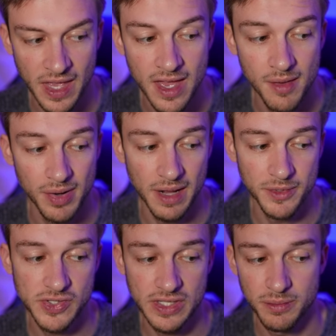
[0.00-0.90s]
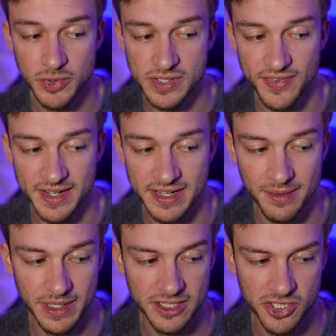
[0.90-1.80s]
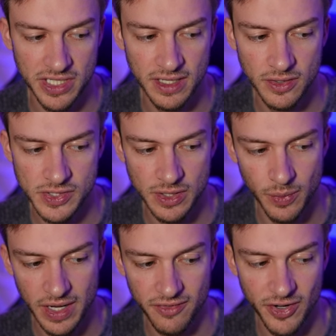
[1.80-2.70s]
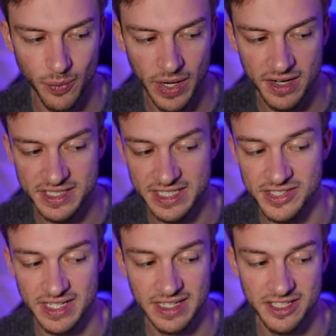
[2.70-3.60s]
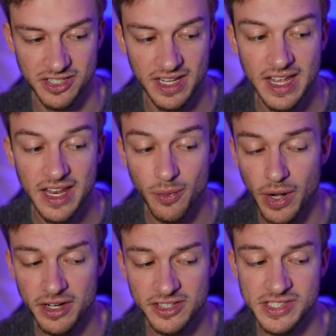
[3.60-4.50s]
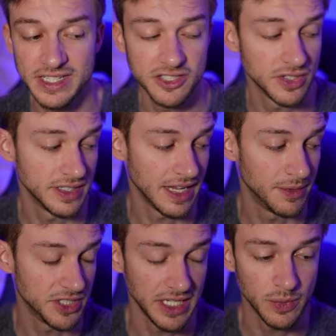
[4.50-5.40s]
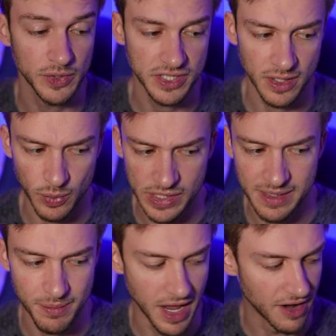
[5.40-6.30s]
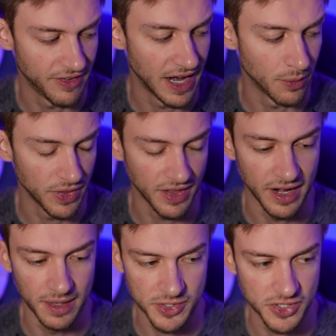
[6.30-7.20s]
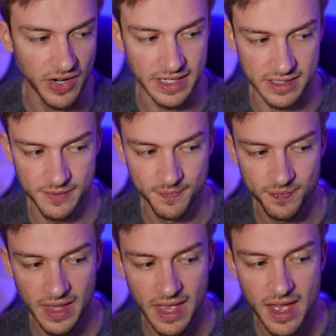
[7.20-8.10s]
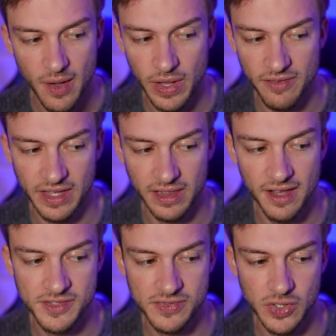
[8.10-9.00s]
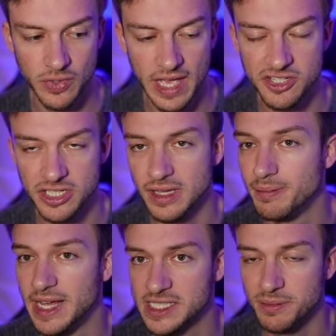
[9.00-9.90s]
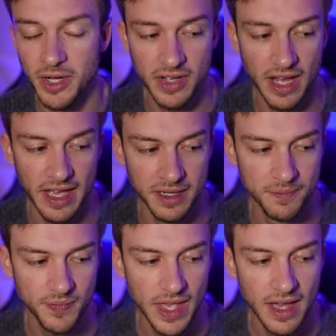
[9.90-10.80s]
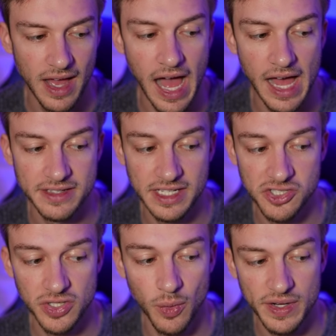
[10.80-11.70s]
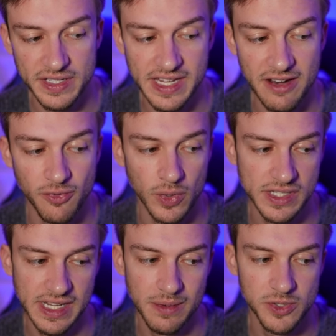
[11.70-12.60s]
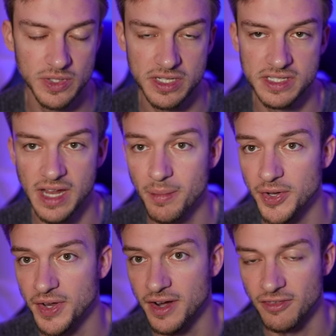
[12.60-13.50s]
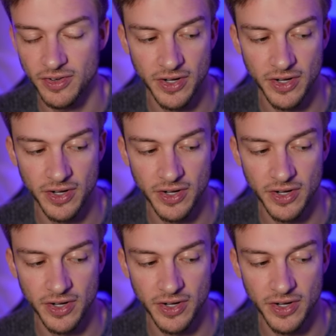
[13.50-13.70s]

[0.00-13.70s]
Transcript: But I'm using the Boots of Uninhibited Kushigo, so whenever the wearer deals the wearer deals additional damage equal to their Wisdom modifier with unarmed strikes. We have the Gloves of Soul Catching, the best monk item uh, additional 1 to 10 force damage, which is doubled on our flurry of